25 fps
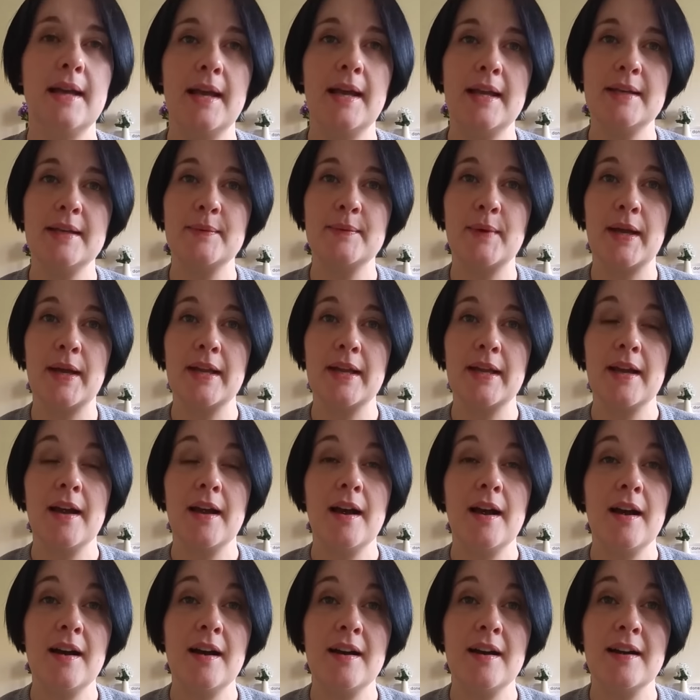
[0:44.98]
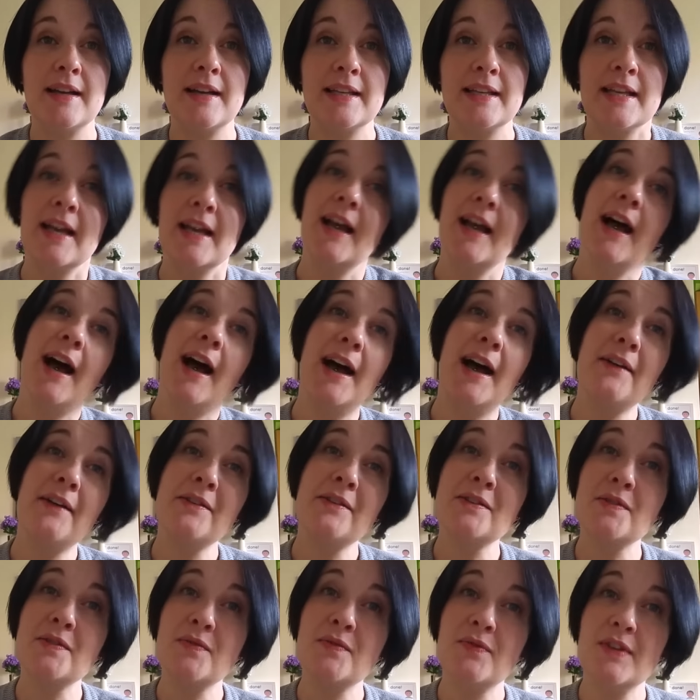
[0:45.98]
Anyway, hi. I've
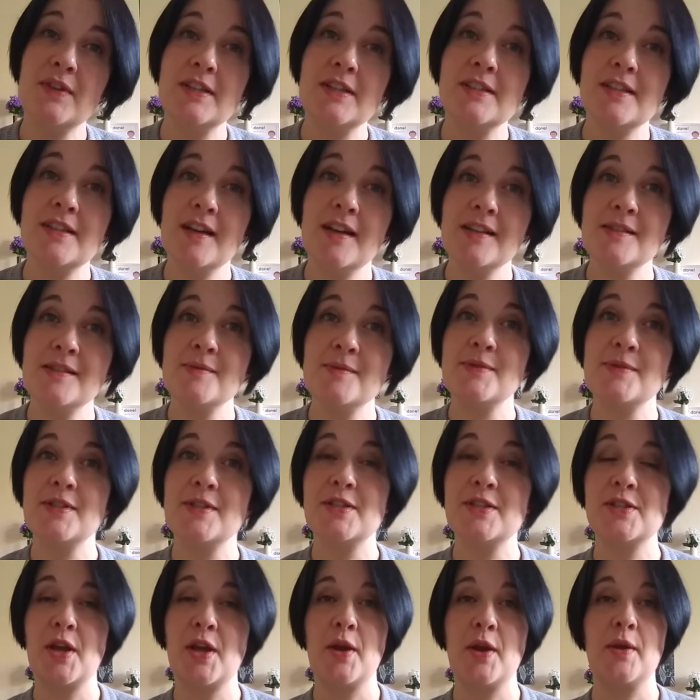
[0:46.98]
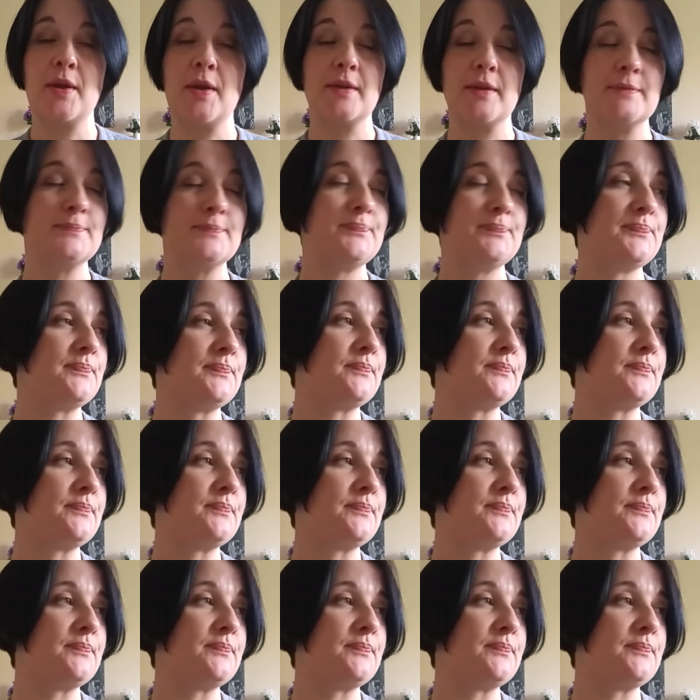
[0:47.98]
got some finished items to show you.